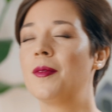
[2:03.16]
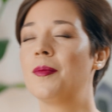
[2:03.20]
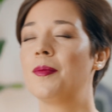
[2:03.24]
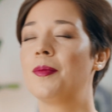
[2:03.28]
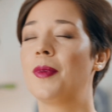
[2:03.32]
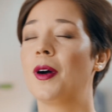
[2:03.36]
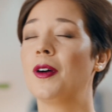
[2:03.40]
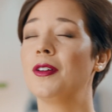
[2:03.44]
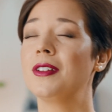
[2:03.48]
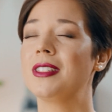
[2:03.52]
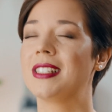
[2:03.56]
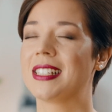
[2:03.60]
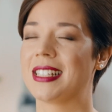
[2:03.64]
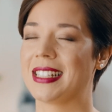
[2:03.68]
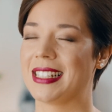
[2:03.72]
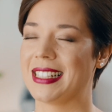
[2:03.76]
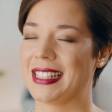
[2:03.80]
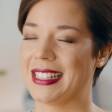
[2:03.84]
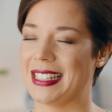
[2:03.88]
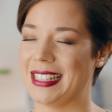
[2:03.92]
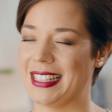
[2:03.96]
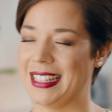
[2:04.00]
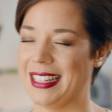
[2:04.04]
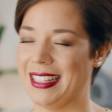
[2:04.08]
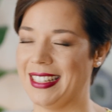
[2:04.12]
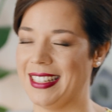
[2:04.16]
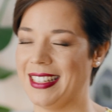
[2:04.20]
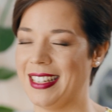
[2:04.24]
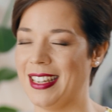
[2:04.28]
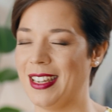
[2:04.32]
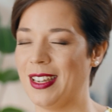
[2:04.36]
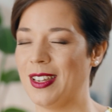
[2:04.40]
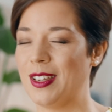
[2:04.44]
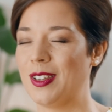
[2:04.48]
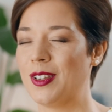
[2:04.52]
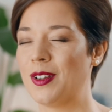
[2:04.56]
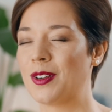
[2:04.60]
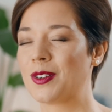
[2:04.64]
potently.
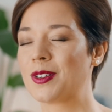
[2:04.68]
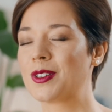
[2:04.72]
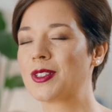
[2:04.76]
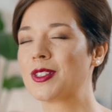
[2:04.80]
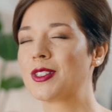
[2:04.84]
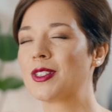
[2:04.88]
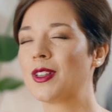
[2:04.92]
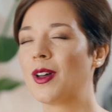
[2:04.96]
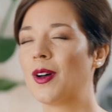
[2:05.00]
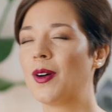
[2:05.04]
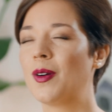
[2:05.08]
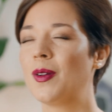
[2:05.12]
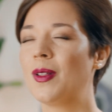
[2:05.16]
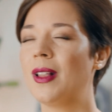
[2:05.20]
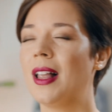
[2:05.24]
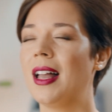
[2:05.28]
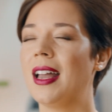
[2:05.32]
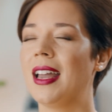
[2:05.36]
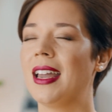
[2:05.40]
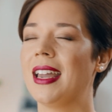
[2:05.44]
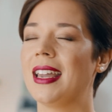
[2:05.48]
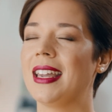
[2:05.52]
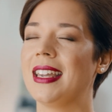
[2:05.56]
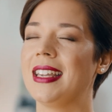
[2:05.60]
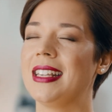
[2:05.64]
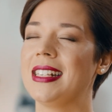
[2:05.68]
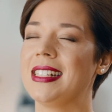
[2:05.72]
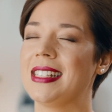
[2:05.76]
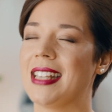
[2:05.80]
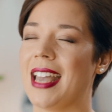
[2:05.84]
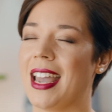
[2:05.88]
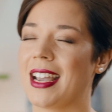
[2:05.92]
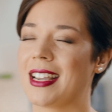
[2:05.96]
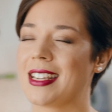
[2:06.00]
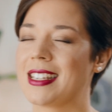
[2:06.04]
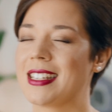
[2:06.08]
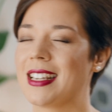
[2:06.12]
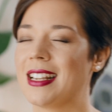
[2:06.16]
Your soul is
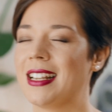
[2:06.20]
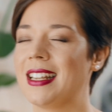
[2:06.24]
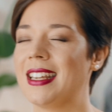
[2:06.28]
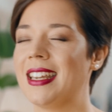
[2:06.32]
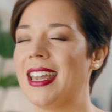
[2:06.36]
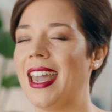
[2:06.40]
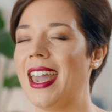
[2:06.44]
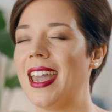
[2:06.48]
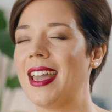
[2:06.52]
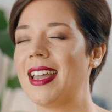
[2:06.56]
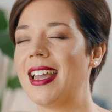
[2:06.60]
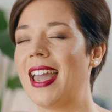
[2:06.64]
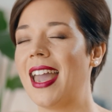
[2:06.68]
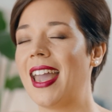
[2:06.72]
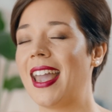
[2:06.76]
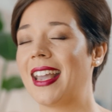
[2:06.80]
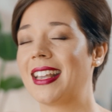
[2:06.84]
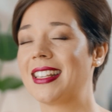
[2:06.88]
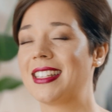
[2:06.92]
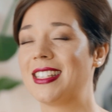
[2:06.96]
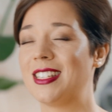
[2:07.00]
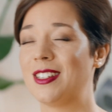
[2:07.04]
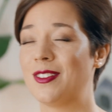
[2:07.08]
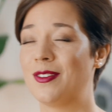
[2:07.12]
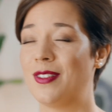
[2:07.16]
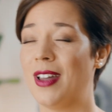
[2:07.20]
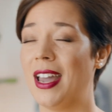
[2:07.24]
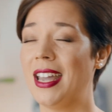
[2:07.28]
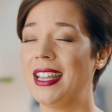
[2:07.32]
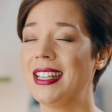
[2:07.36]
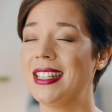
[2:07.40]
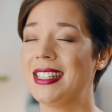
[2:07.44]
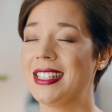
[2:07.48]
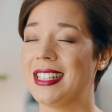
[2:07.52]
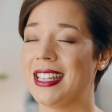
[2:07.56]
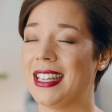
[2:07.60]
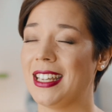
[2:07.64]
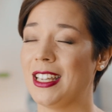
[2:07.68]
actually
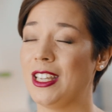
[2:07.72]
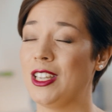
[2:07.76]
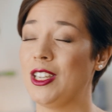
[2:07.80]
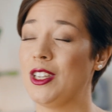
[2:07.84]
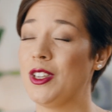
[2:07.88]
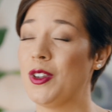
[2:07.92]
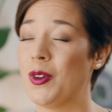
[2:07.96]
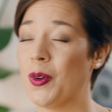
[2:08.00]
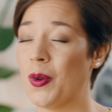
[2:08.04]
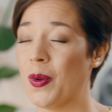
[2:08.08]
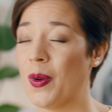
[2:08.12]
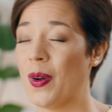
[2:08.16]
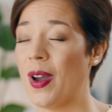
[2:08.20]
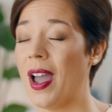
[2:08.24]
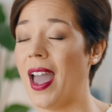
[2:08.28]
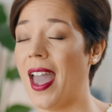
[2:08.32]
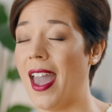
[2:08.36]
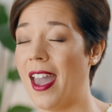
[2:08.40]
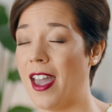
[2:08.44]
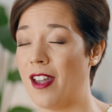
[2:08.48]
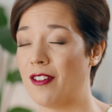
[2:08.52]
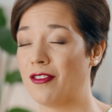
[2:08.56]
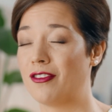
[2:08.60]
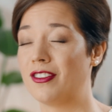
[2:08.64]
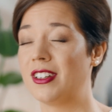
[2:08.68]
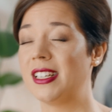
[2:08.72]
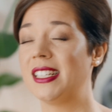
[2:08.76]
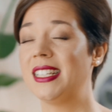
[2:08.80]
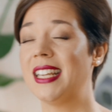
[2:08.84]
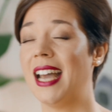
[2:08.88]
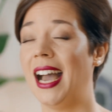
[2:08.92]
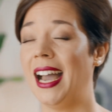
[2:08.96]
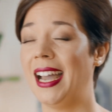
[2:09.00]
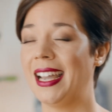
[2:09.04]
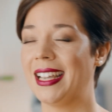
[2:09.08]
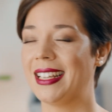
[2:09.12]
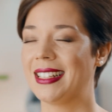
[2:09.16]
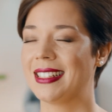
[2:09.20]
activating you every
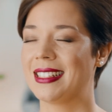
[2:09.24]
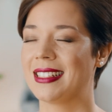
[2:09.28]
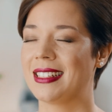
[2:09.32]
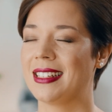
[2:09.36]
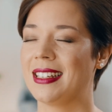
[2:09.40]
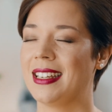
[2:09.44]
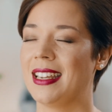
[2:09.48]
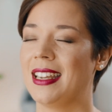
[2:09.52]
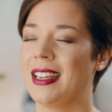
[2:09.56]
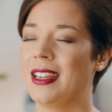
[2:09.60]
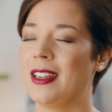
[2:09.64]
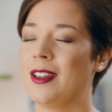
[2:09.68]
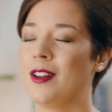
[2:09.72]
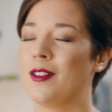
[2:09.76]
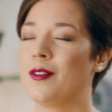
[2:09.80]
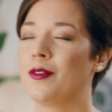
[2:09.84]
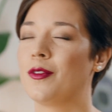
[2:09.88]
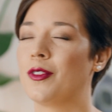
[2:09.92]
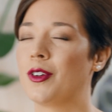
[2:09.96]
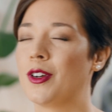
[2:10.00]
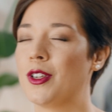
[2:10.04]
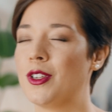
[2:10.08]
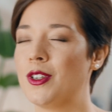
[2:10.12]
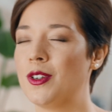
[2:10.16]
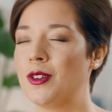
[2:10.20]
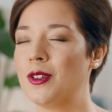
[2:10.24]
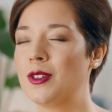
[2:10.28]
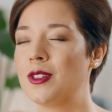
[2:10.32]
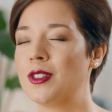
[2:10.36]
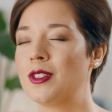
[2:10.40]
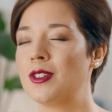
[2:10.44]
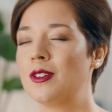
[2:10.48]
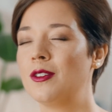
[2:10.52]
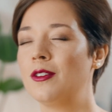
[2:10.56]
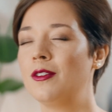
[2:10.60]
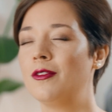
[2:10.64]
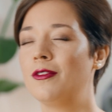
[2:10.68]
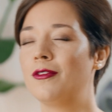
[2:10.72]
night for you
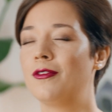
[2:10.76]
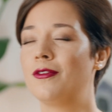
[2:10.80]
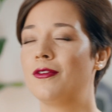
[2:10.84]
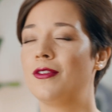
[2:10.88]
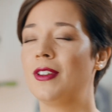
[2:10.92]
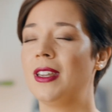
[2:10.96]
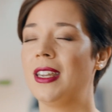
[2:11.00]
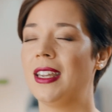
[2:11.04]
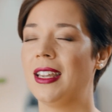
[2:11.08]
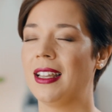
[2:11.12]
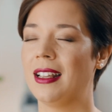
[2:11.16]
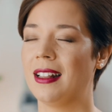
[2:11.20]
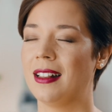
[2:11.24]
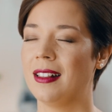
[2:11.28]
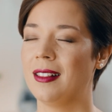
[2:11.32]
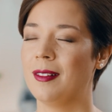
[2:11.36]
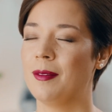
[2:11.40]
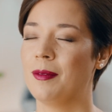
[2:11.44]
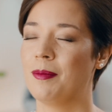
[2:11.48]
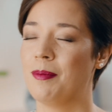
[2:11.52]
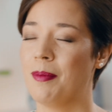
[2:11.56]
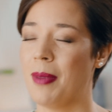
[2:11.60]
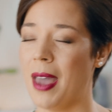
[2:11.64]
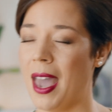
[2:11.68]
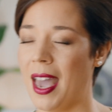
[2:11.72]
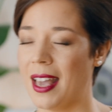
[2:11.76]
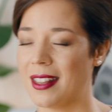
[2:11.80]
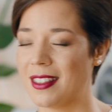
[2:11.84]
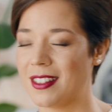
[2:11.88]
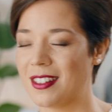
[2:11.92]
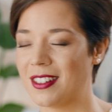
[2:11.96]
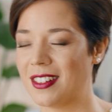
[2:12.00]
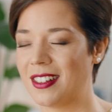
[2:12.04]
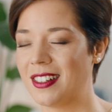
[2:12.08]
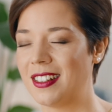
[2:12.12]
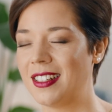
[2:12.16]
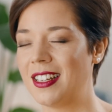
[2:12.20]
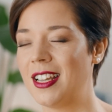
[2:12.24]
to feel
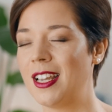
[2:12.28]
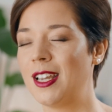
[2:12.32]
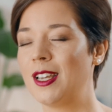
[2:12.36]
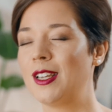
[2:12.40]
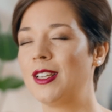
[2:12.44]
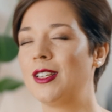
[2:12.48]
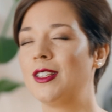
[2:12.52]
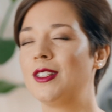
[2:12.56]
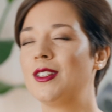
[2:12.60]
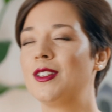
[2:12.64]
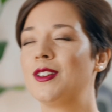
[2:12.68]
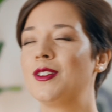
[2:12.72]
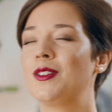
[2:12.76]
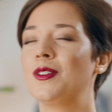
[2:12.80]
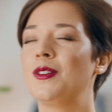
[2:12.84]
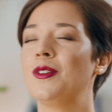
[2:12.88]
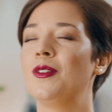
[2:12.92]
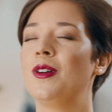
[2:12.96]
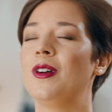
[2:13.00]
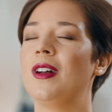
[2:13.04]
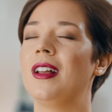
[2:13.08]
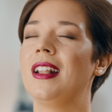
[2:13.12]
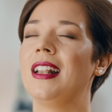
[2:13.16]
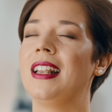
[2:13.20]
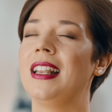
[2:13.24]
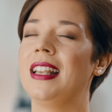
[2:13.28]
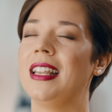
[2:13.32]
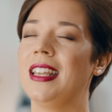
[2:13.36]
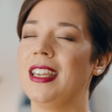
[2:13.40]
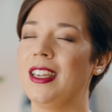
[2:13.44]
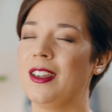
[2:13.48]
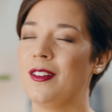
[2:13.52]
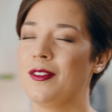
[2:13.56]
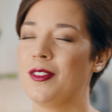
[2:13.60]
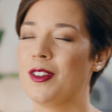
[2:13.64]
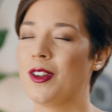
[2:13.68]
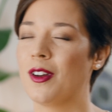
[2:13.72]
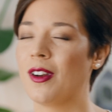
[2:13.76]
better, to
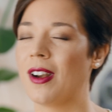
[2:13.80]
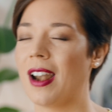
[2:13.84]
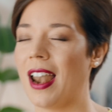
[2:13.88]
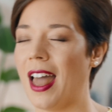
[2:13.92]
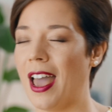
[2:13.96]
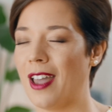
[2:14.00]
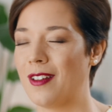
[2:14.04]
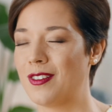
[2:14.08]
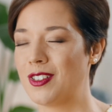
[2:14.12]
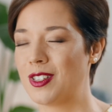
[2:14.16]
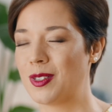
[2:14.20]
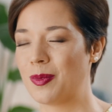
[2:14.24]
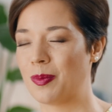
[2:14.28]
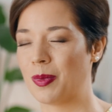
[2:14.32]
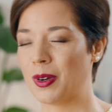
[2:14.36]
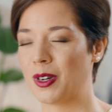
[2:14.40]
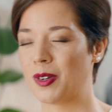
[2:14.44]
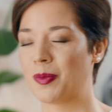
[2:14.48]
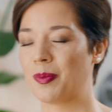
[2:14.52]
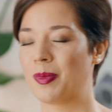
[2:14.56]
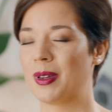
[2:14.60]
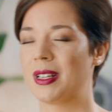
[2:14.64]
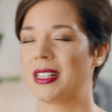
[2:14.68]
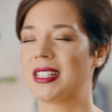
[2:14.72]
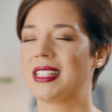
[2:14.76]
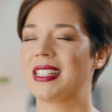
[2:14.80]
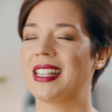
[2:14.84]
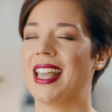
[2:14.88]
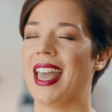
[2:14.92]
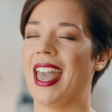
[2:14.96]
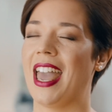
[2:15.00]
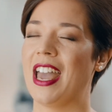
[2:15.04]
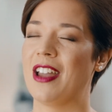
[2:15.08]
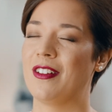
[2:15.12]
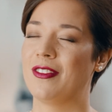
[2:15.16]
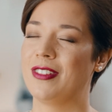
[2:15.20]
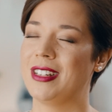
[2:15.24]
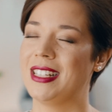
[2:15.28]
live your life's purpose
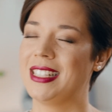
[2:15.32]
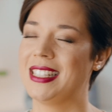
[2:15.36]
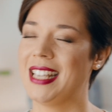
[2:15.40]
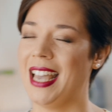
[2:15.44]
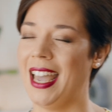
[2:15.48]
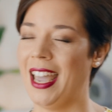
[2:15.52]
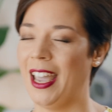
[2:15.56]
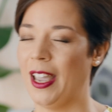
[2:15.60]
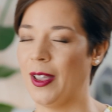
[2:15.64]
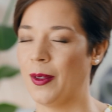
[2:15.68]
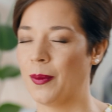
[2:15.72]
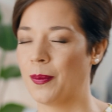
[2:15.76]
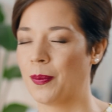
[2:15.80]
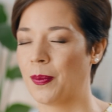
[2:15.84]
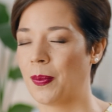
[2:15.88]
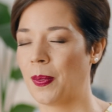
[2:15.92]
every day.